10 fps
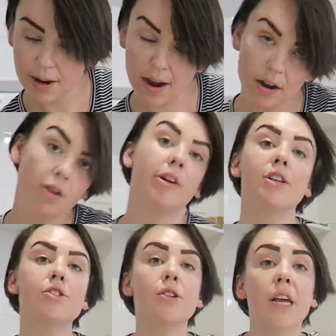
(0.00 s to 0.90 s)
we are going
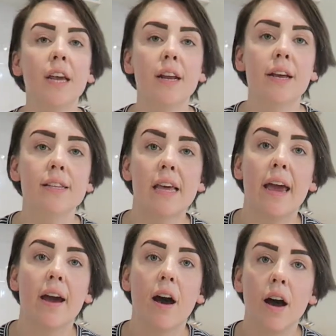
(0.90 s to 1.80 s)
to need is
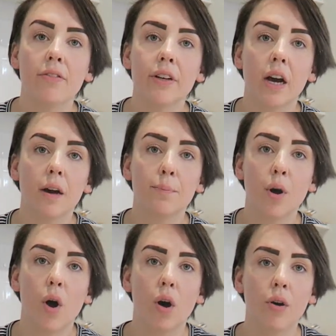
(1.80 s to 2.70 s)
1/2 cup
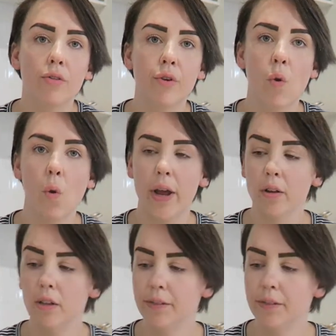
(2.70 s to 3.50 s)
of oil.